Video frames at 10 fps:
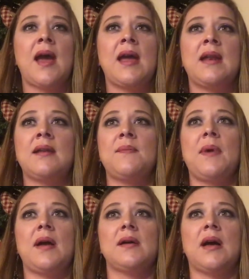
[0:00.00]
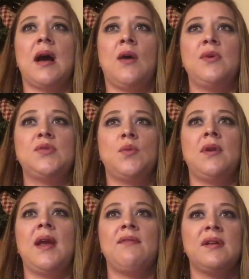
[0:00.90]
And I always
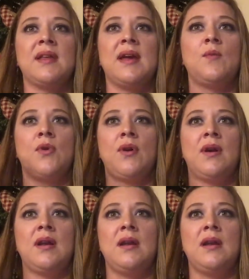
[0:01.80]
want everything where it